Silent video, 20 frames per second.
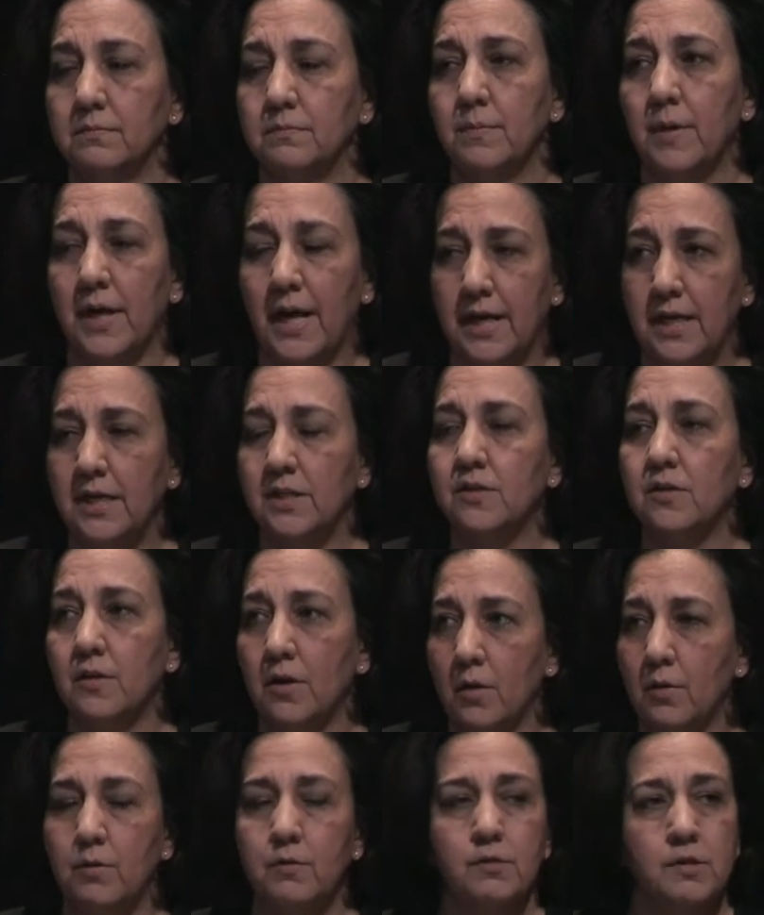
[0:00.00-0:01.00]
But I need to
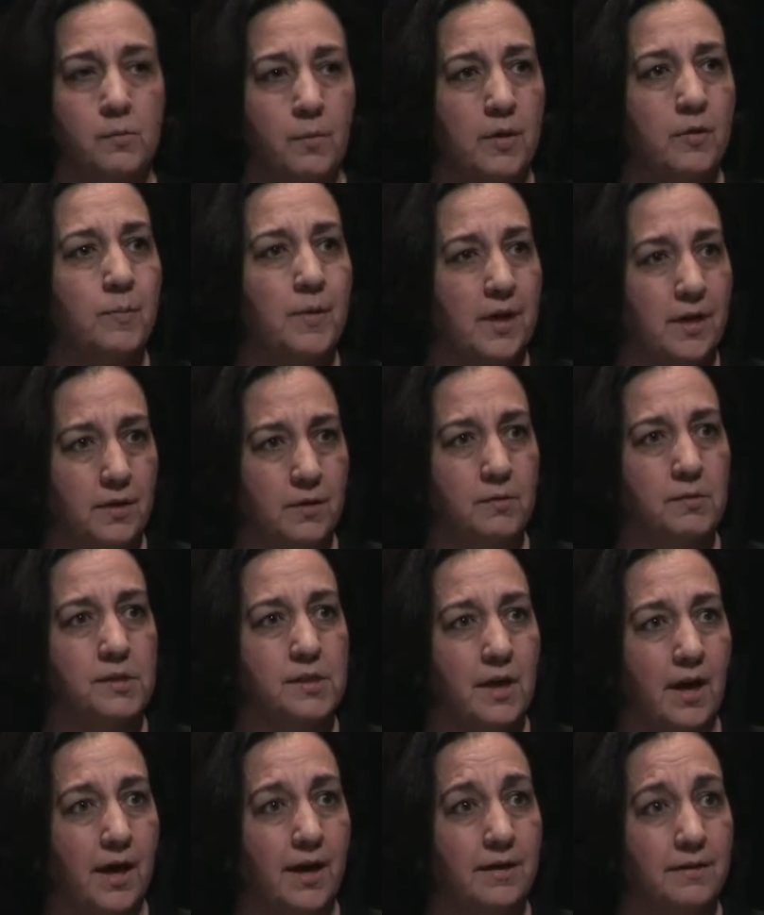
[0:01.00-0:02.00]
know who's with me and who's
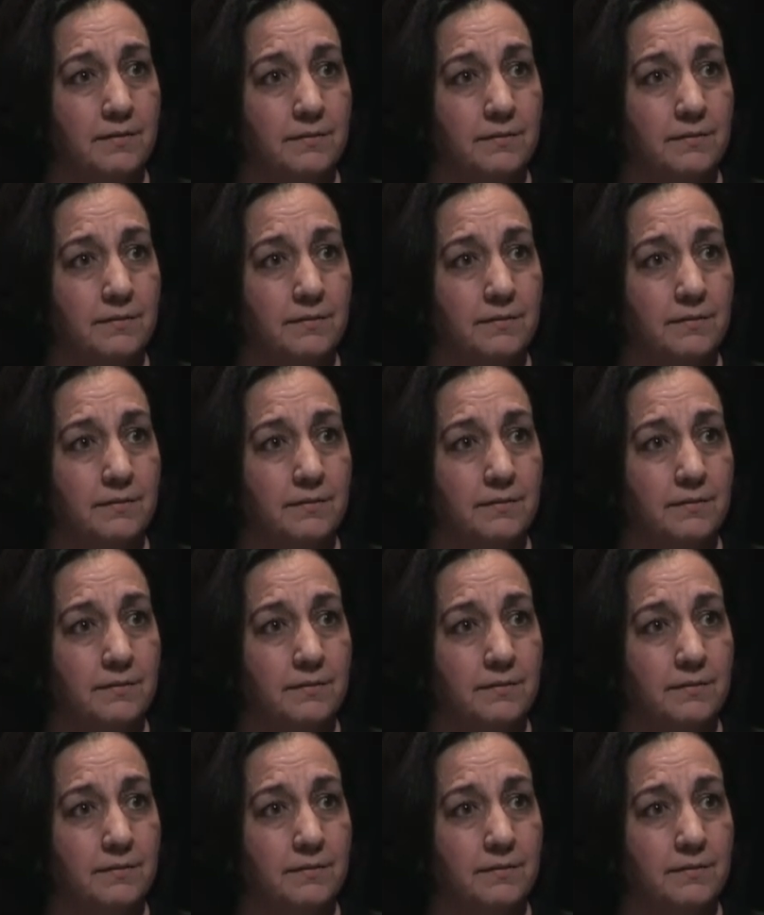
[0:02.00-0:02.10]
not.